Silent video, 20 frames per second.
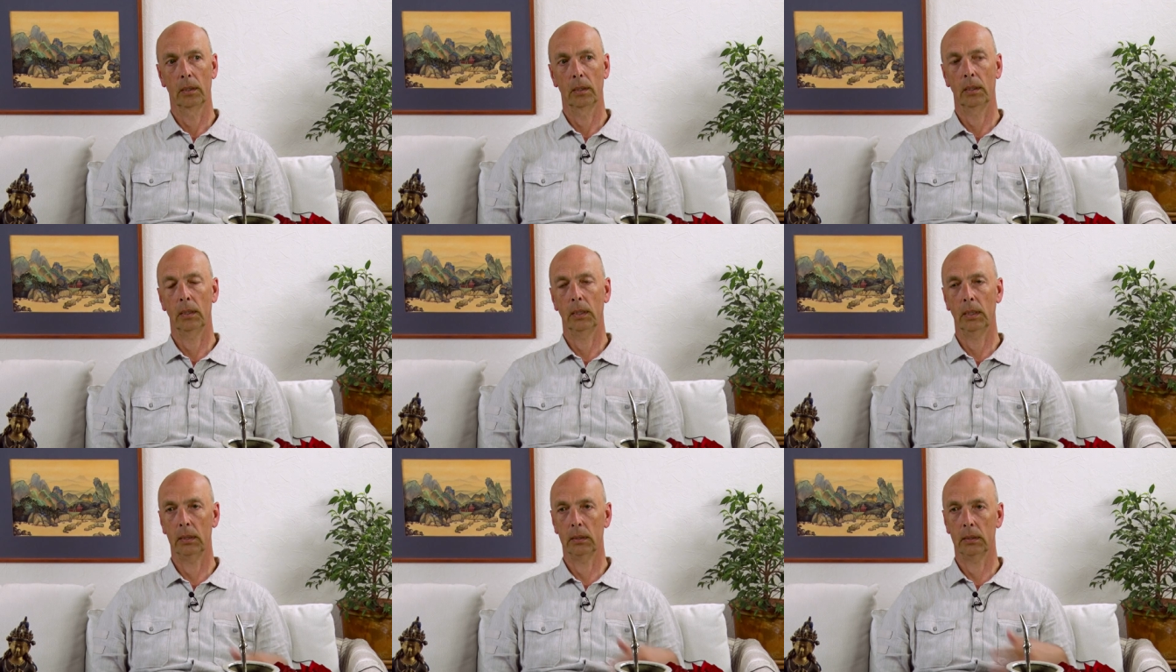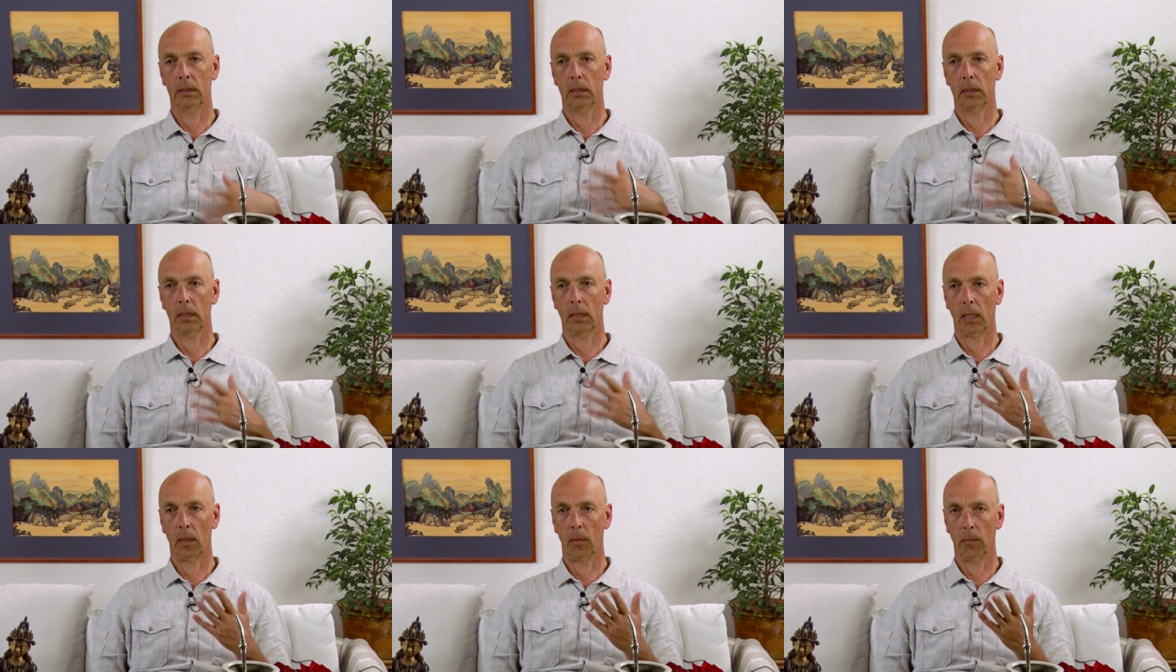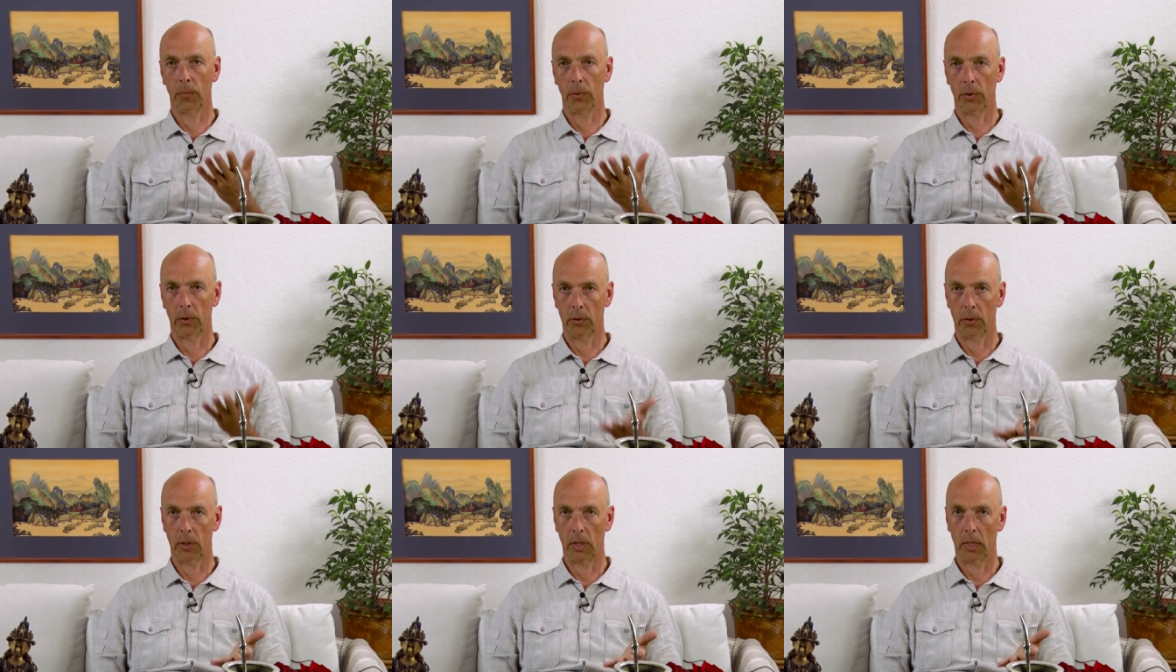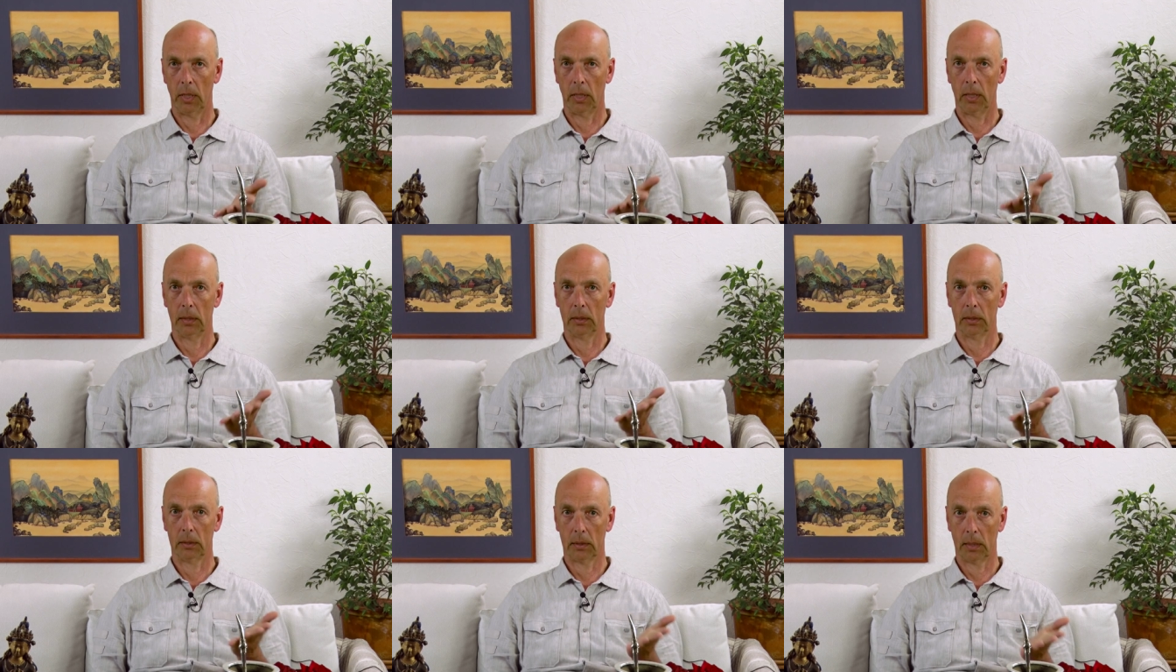These
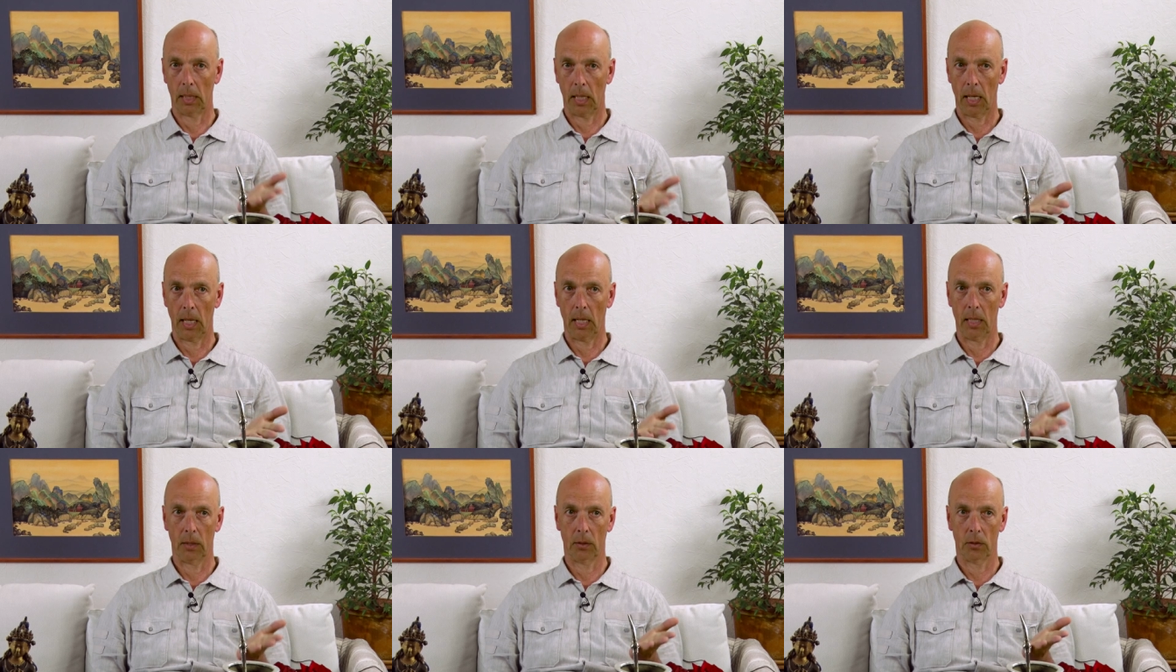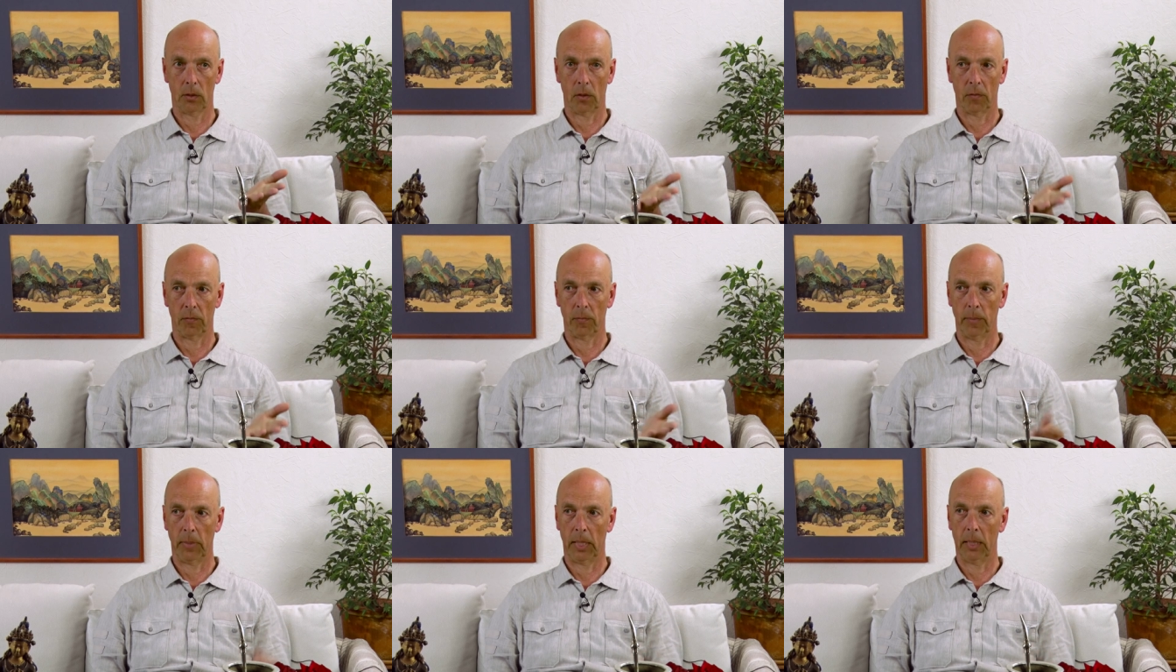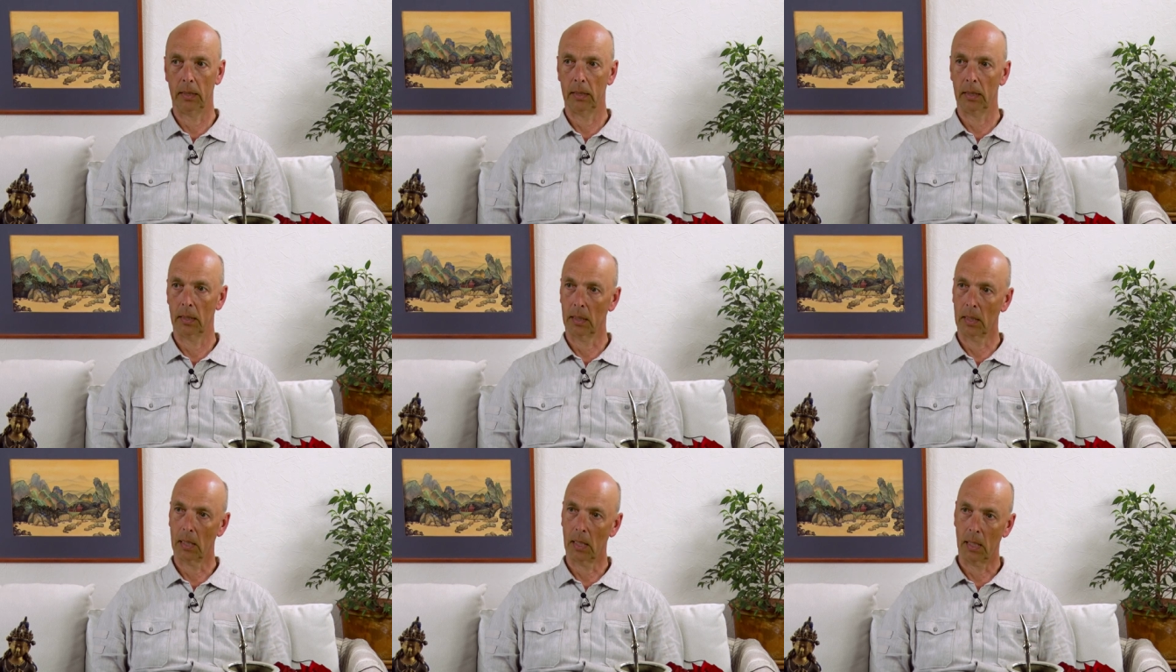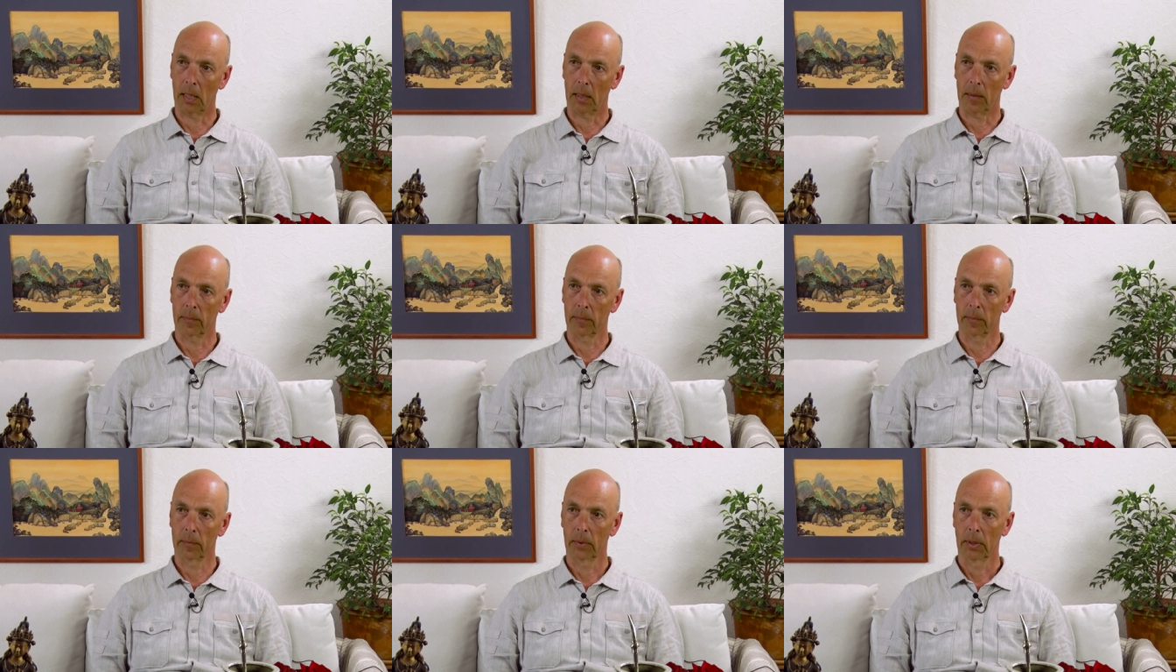temporary states of mental
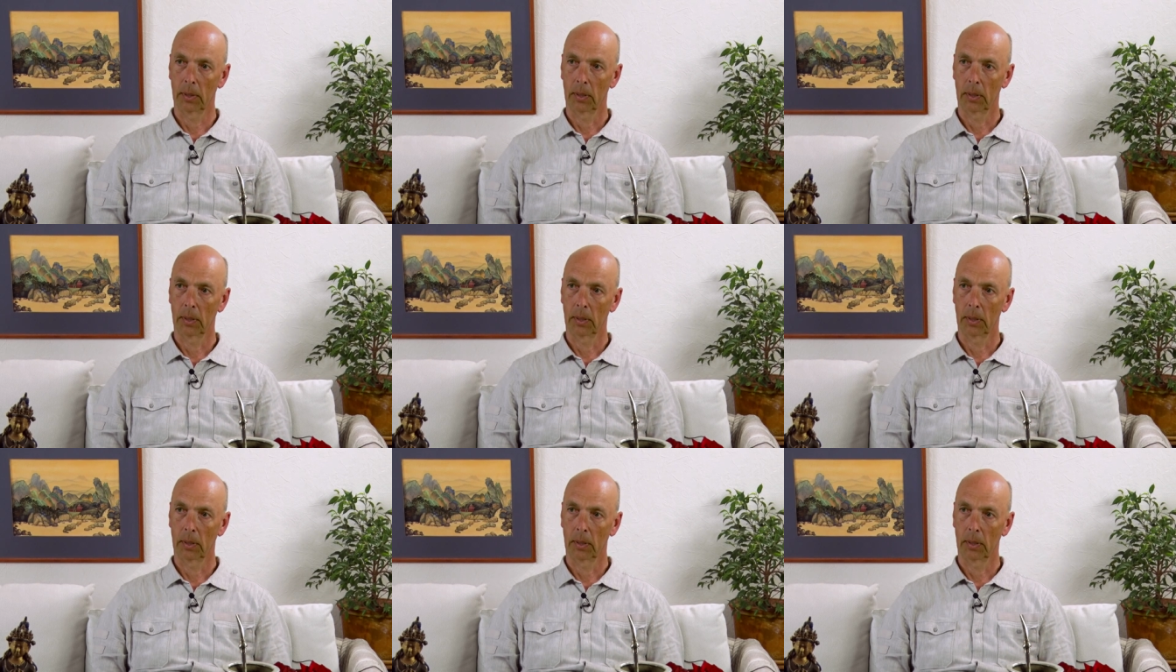calm